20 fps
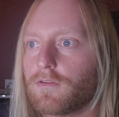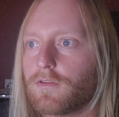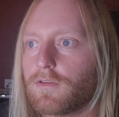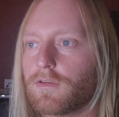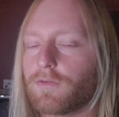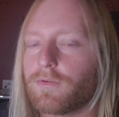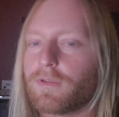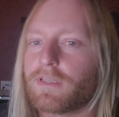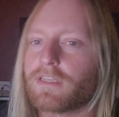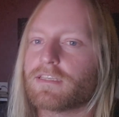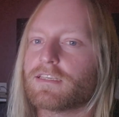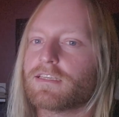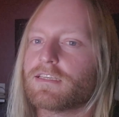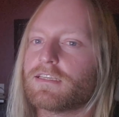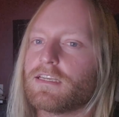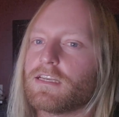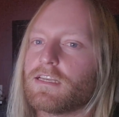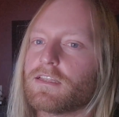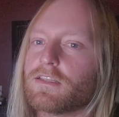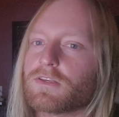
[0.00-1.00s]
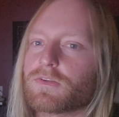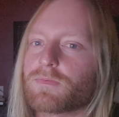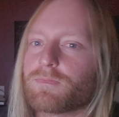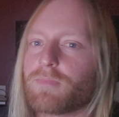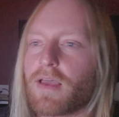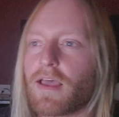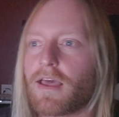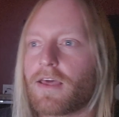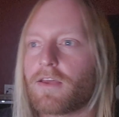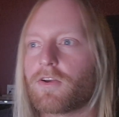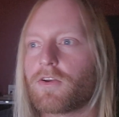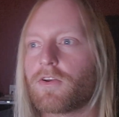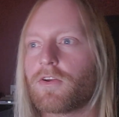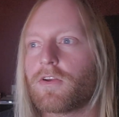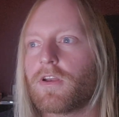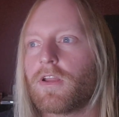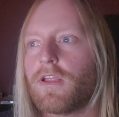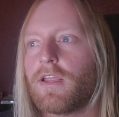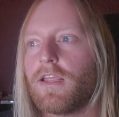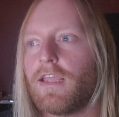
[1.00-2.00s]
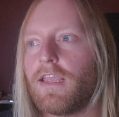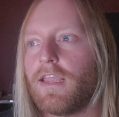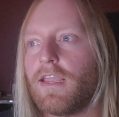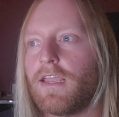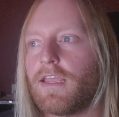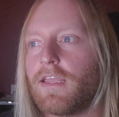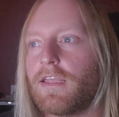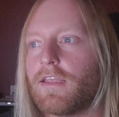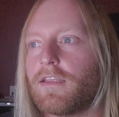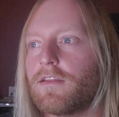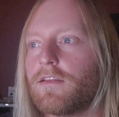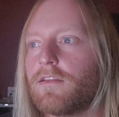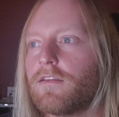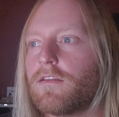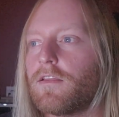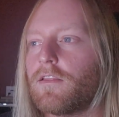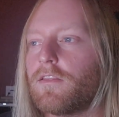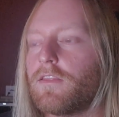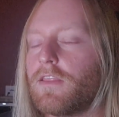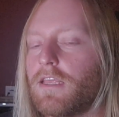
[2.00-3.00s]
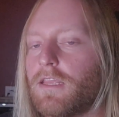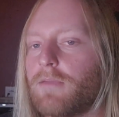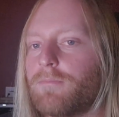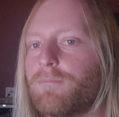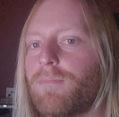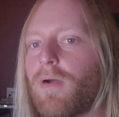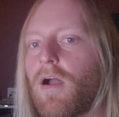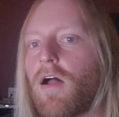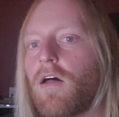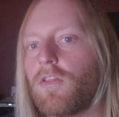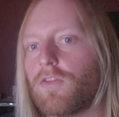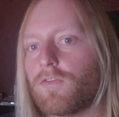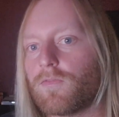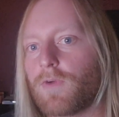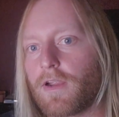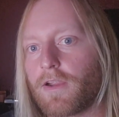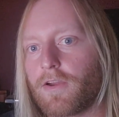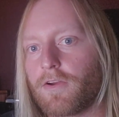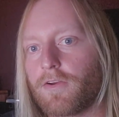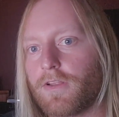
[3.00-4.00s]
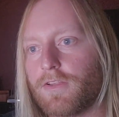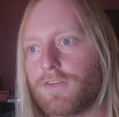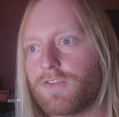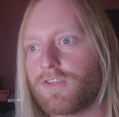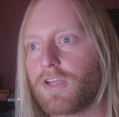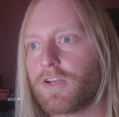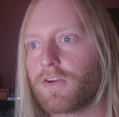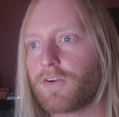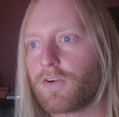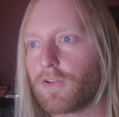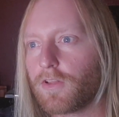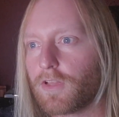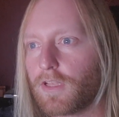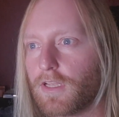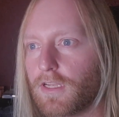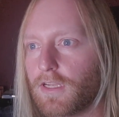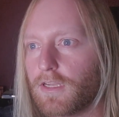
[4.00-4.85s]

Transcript: And we can see this pattern in the pollen record in general.